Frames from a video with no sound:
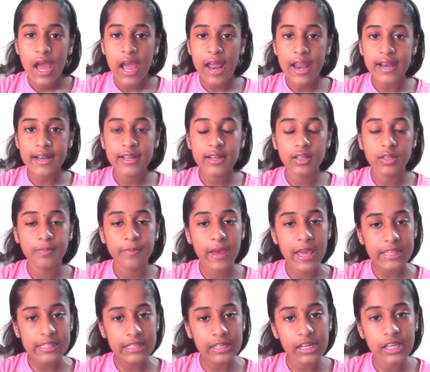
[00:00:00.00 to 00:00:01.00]
And
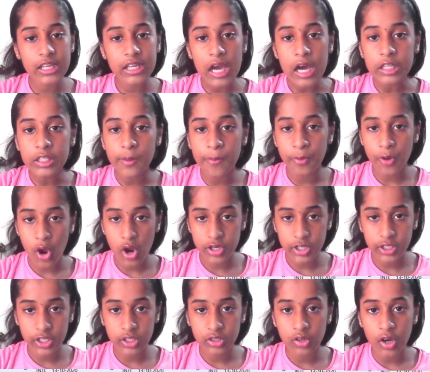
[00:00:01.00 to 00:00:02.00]
basically here the
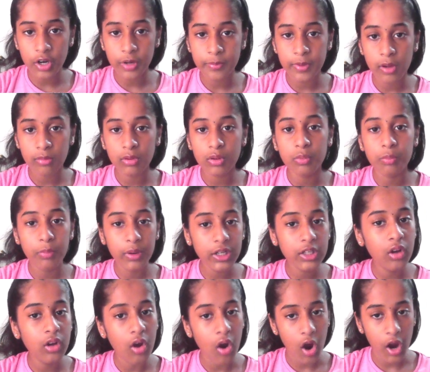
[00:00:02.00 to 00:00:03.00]
project is going to be about
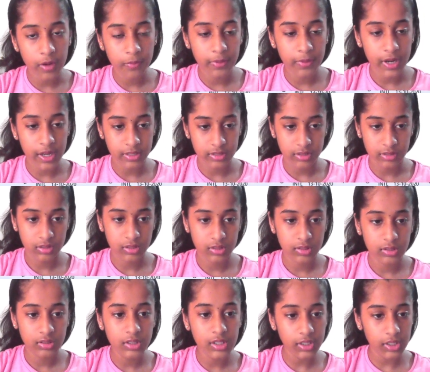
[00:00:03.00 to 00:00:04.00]
Bitcoin
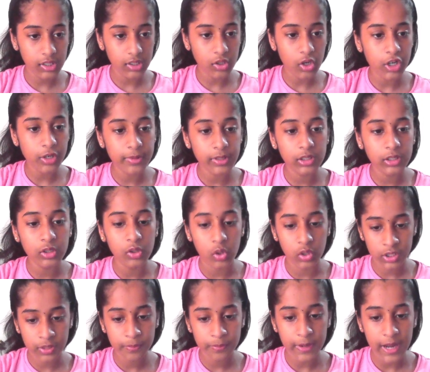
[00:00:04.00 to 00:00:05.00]
prices. This is going to be a
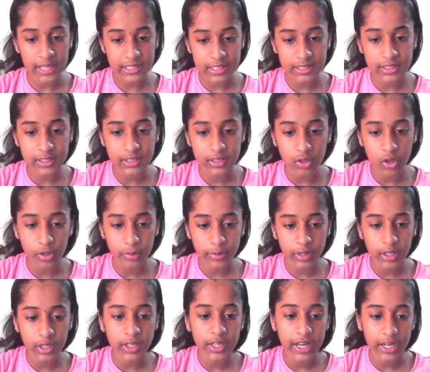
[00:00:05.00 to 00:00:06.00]
closing price and this is going to
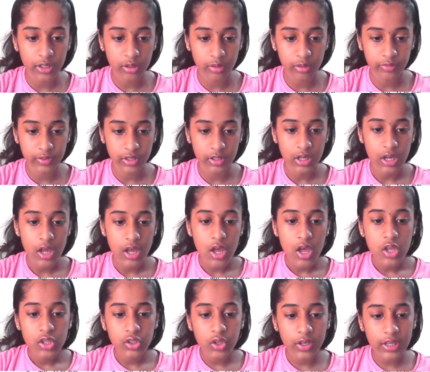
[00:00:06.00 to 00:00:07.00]
be the date of it.
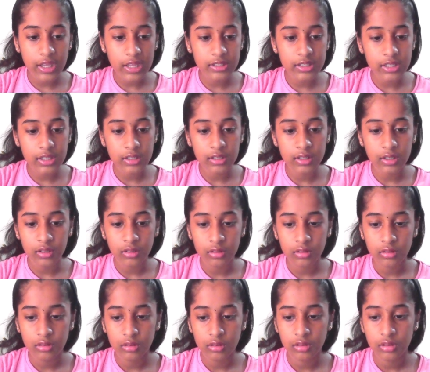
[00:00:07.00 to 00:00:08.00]
So you can see
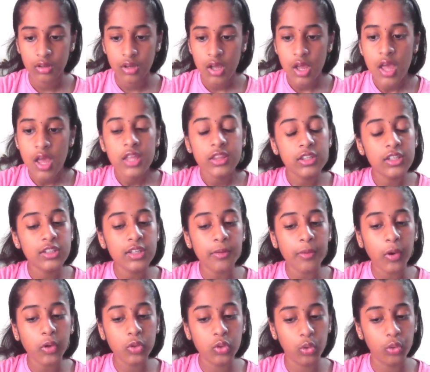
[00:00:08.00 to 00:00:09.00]
here, this is
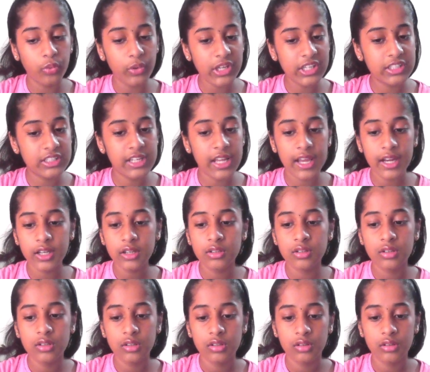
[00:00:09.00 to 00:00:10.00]
about 2 weeks
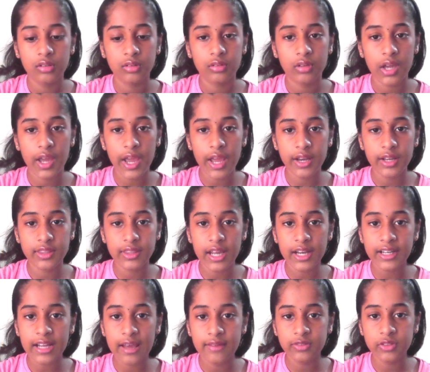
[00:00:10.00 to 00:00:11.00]
date, and in
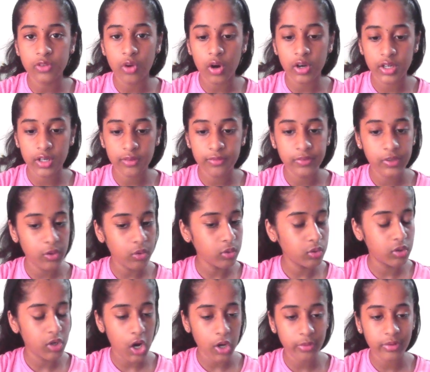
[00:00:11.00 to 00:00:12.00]
that I have sorted
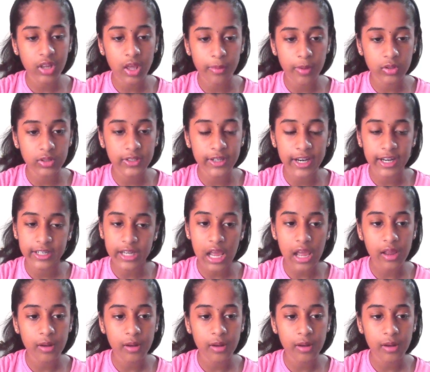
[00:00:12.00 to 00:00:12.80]
few. Do not worry about the data.